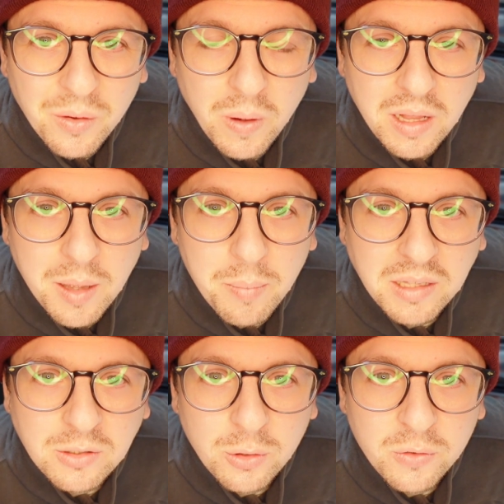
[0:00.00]
Welcome
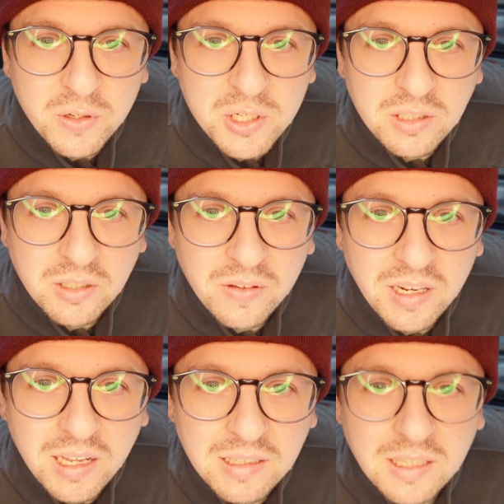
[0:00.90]
back to Lure Fishing TV,
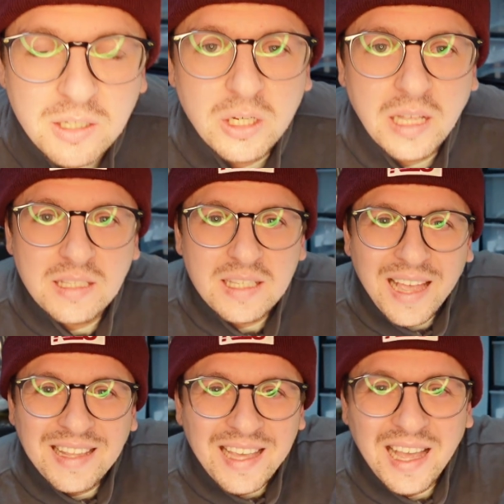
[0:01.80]
ladies and gents,
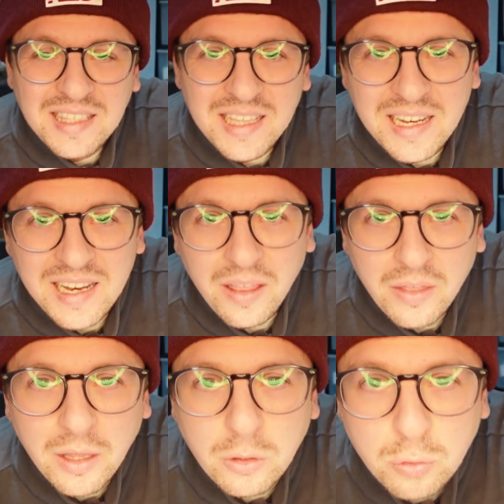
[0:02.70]
and yet
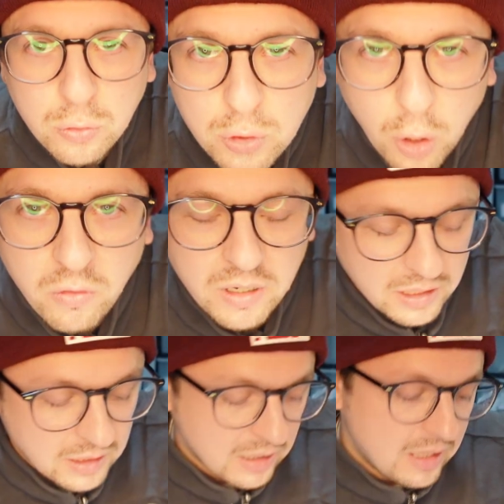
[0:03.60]
another
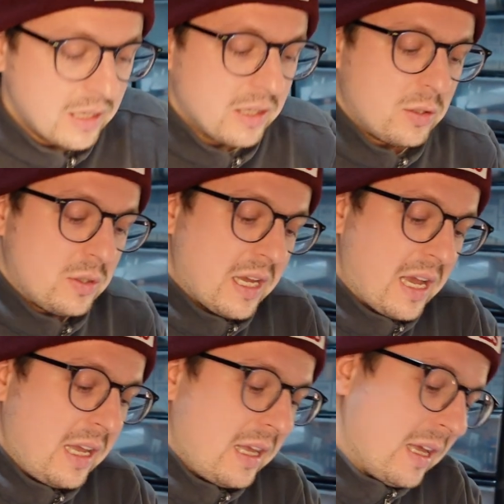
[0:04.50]
tutorial.
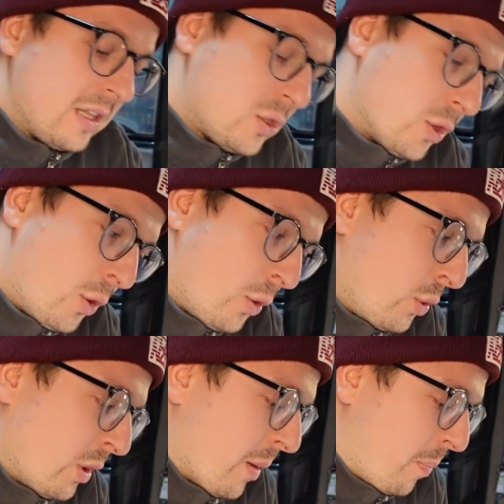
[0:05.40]
Today it's
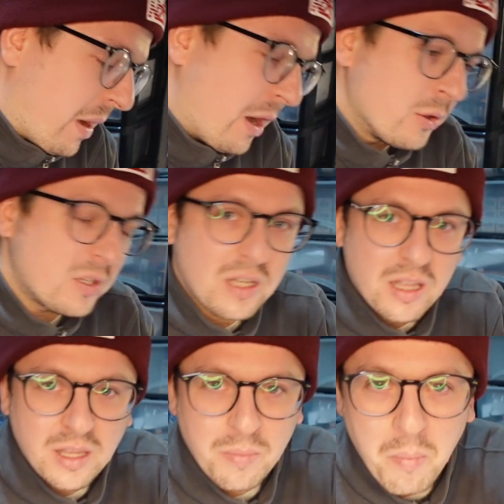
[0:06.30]
all about
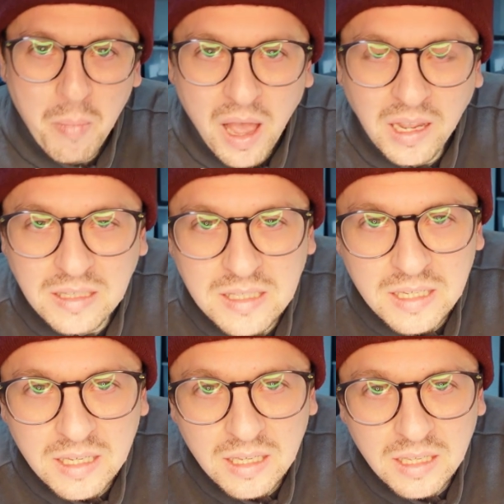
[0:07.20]
the
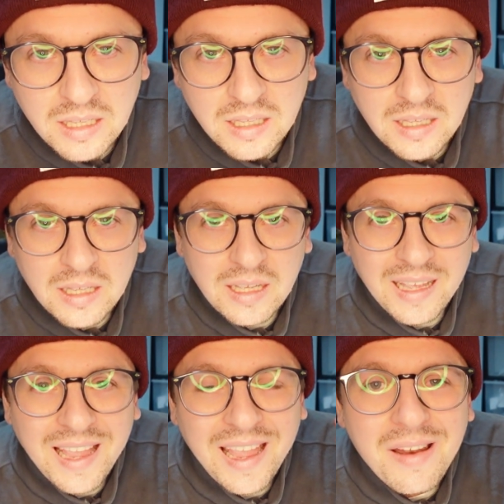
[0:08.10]
mighty,
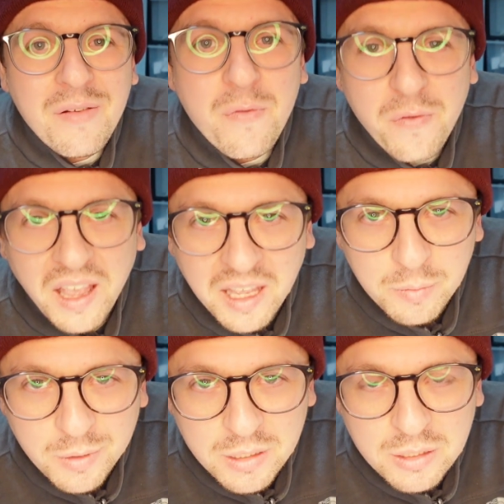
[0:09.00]

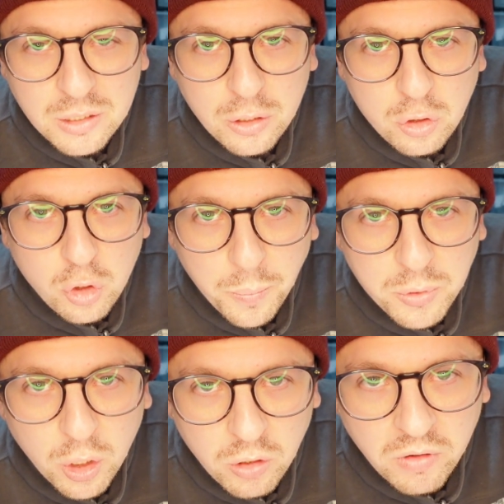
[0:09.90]
infamous drop
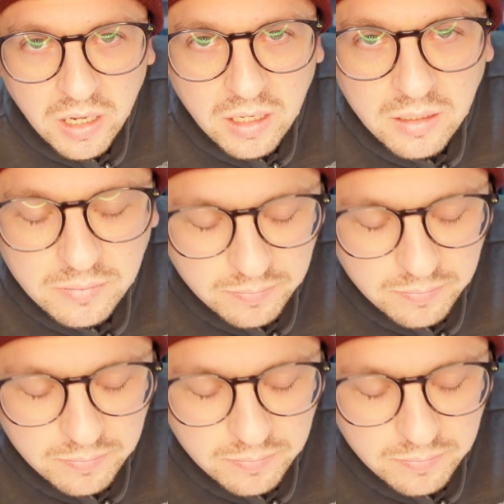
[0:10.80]
shot rig.